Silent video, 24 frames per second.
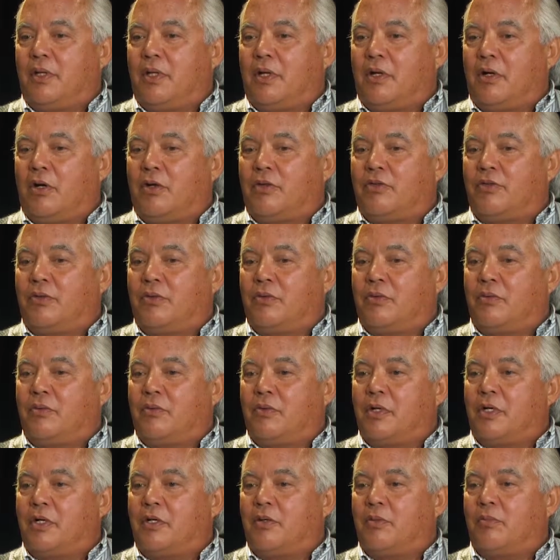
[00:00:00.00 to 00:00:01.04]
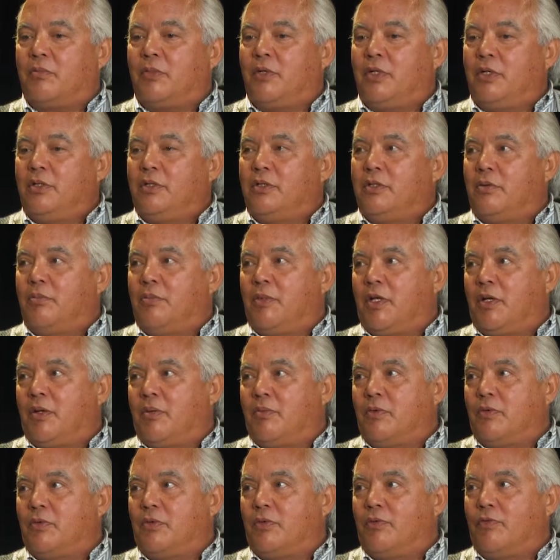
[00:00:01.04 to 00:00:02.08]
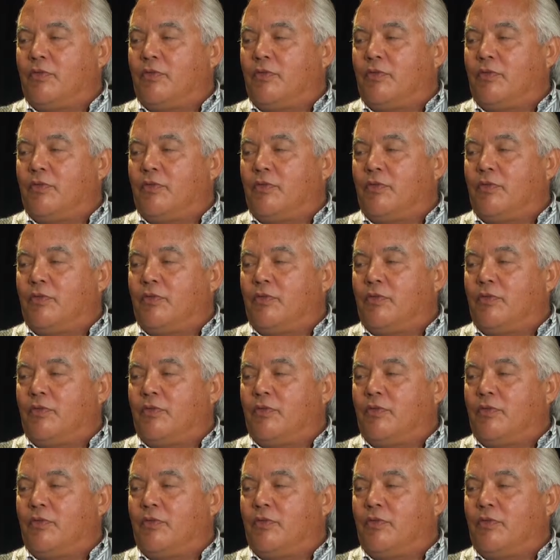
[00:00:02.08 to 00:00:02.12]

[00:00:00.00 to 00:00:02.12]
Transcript: also to be able to,